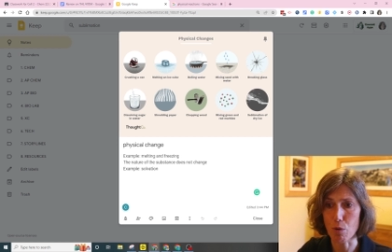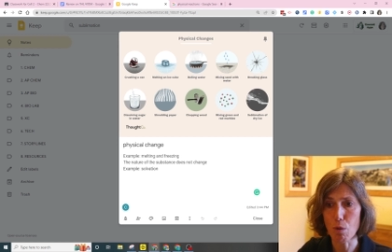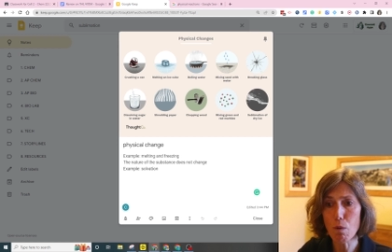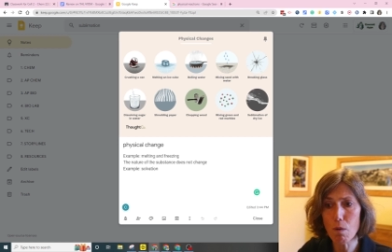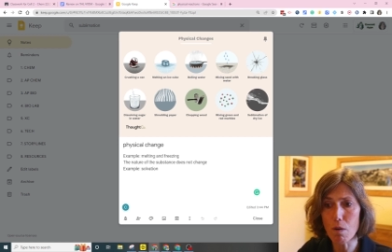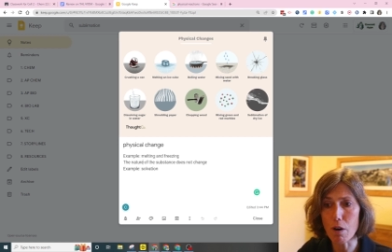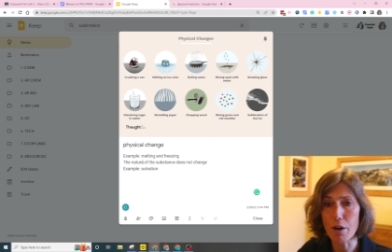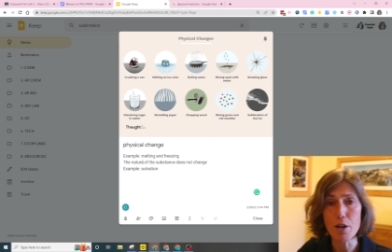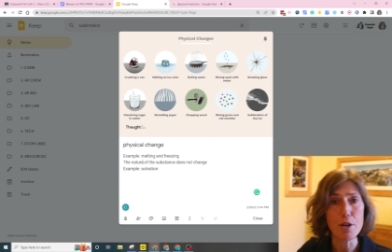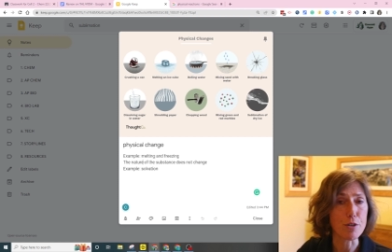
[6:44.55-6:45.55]
or
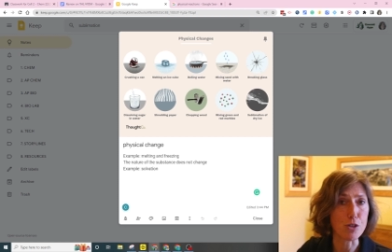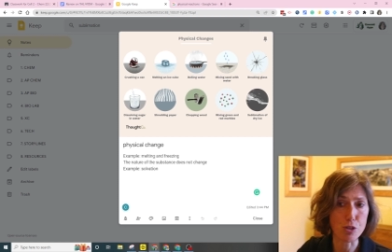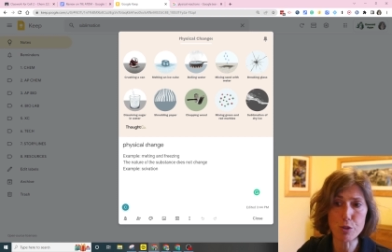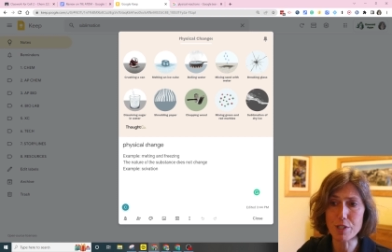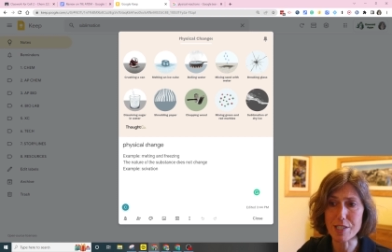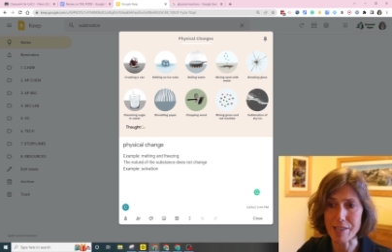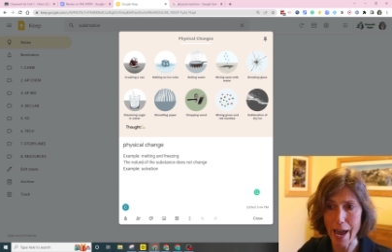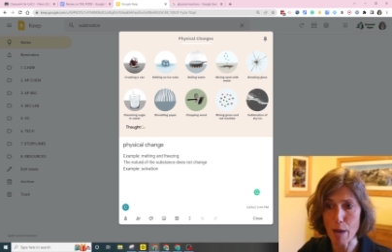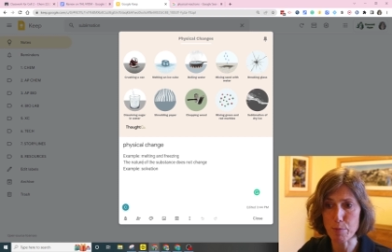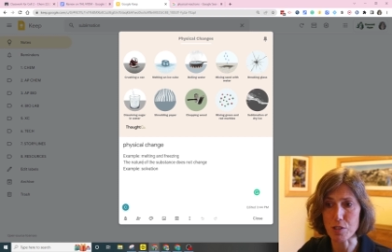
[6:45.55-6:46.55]
the student is
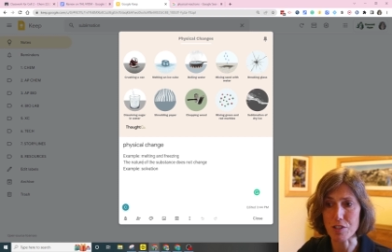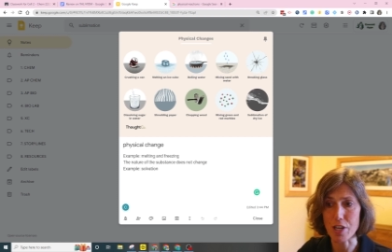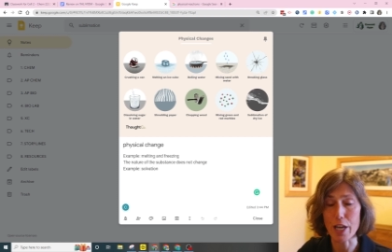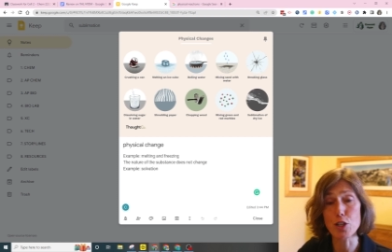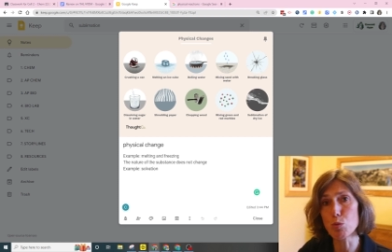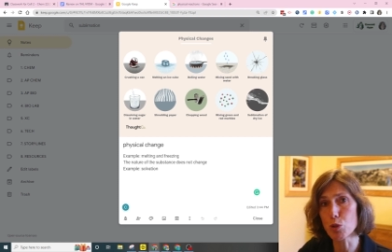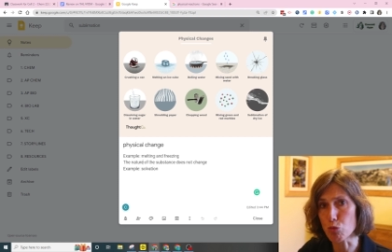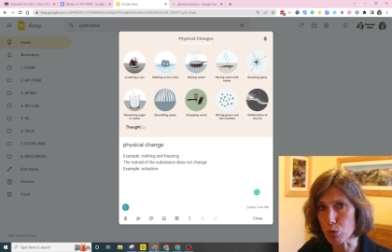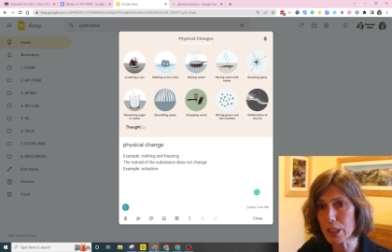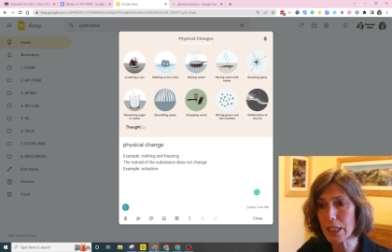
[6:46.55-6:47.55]
absent, and you
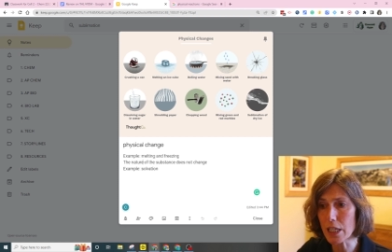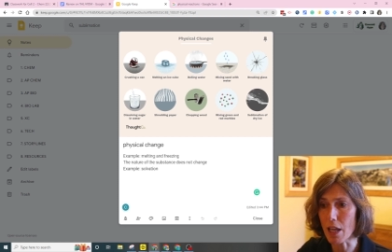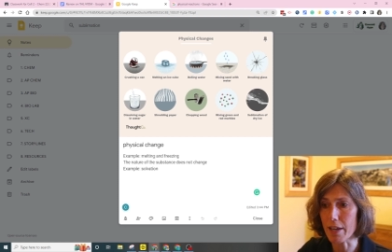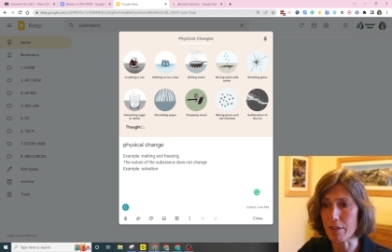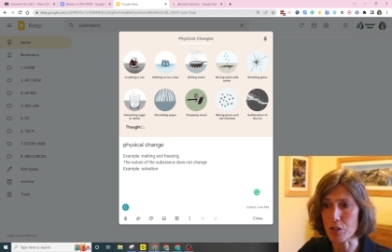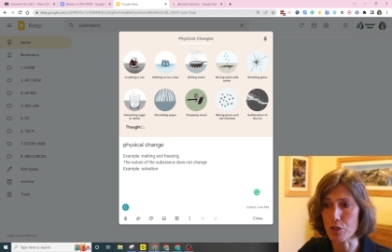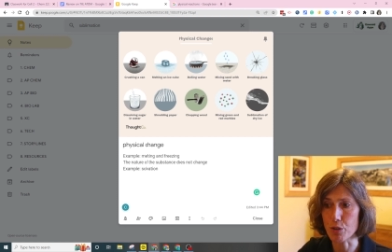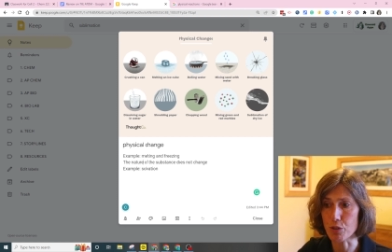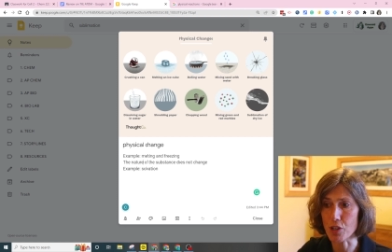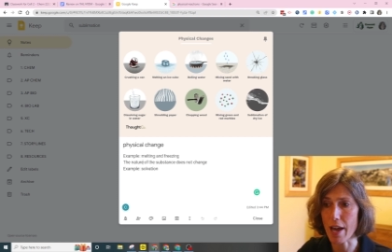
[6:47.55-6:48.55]
would really like the
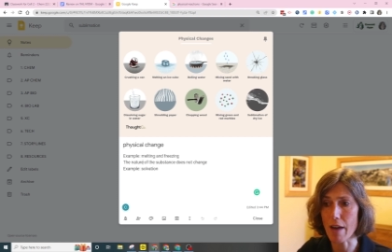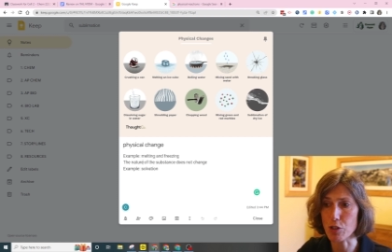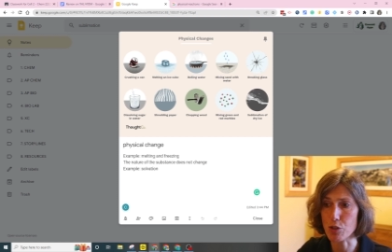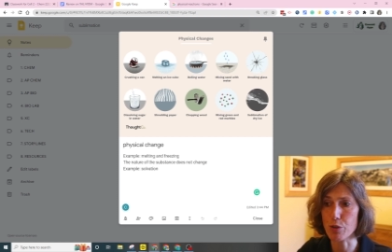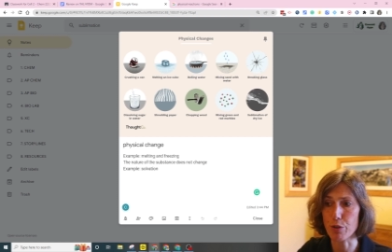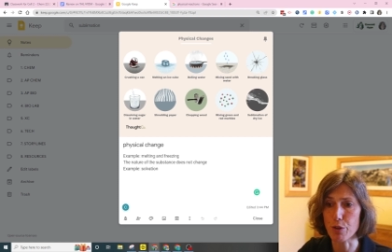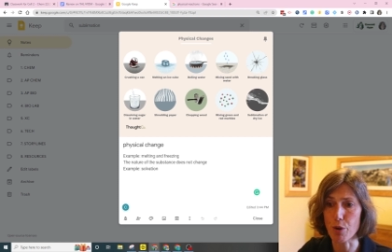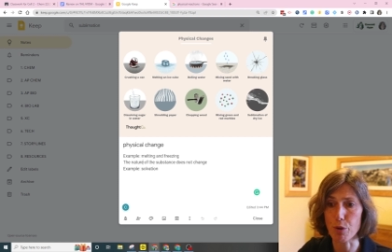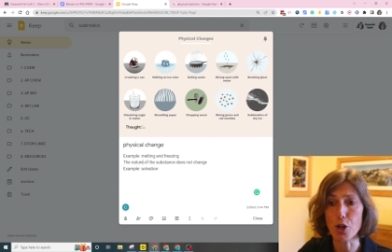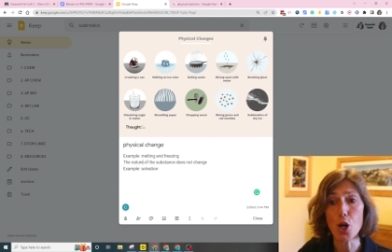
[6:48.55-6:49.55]
student to have a certain
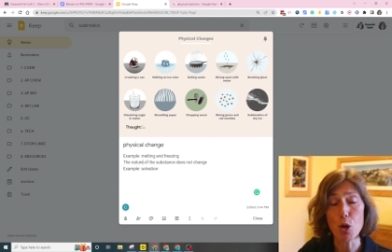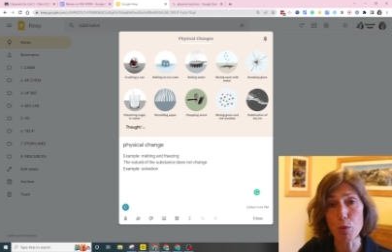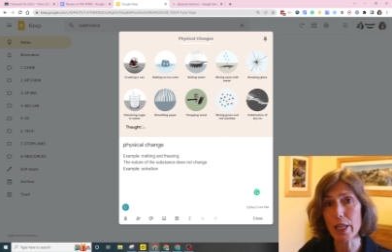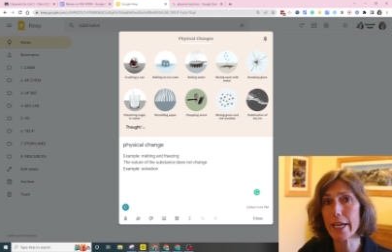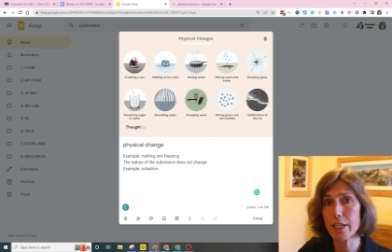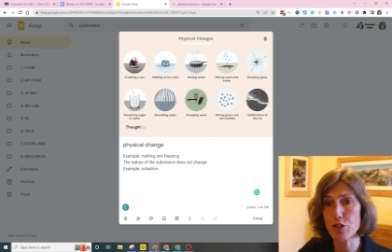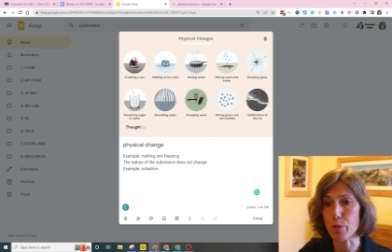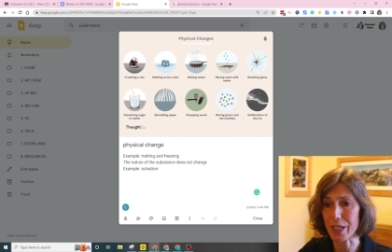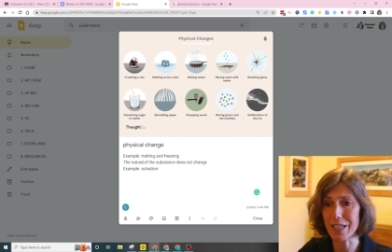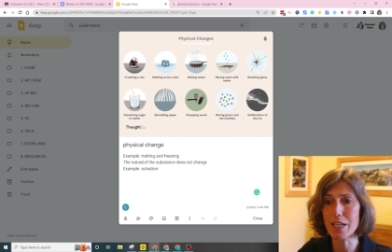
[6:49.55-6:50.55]
note relating to a
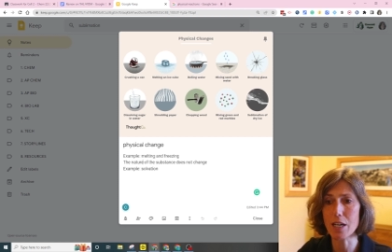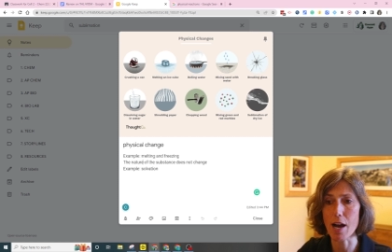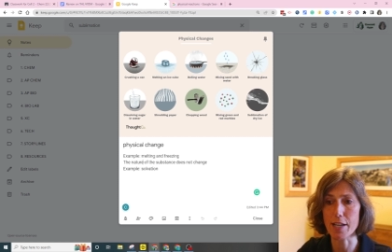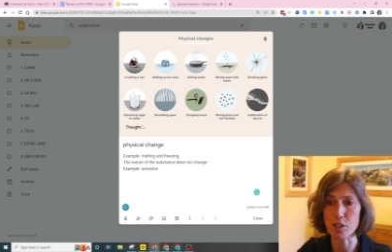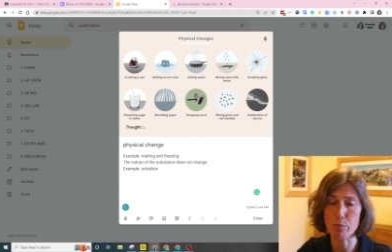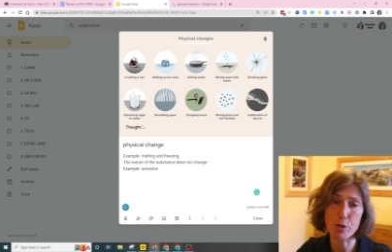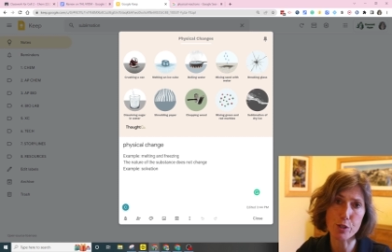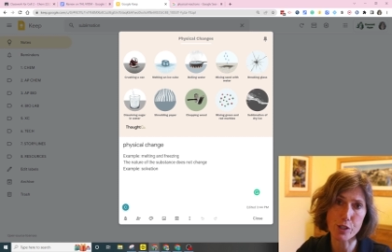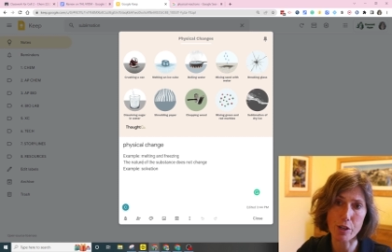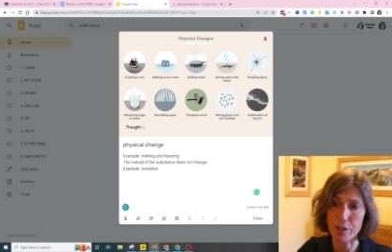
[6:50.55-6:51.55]
key concept you
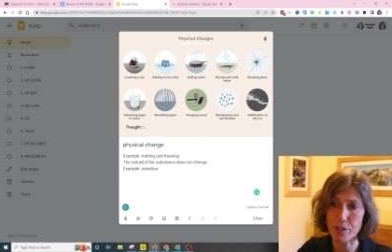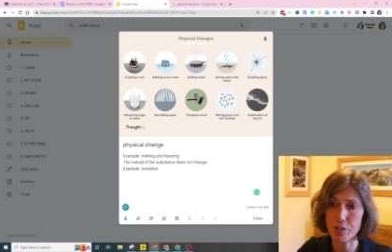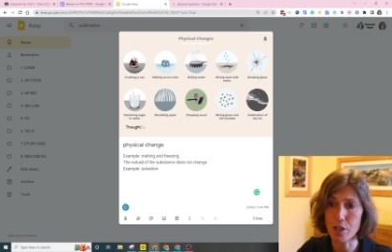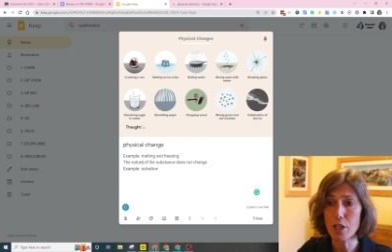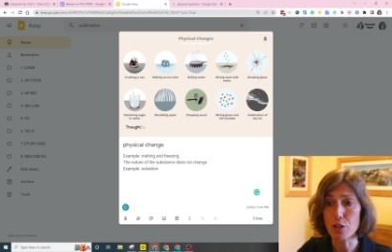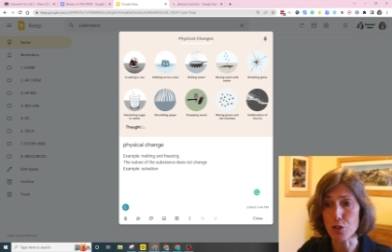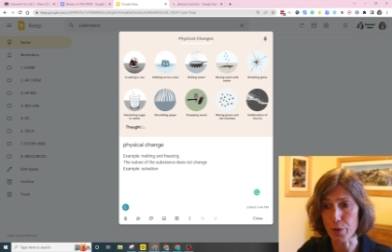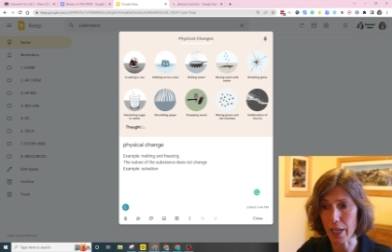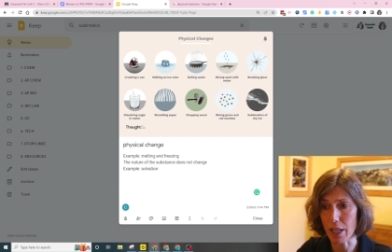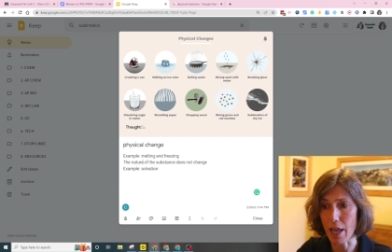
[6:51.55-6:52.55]
discussed
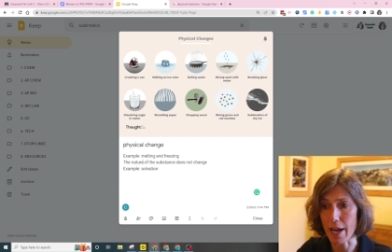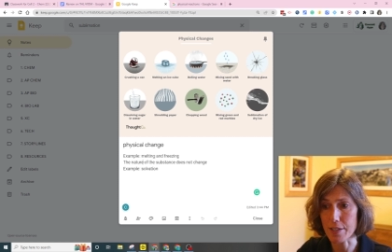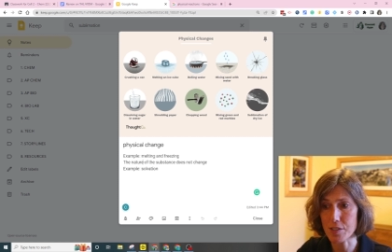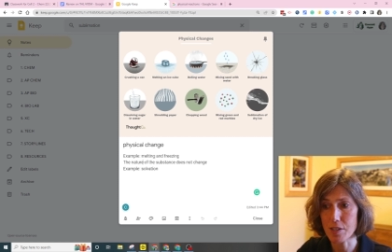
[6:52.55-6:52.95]
during class.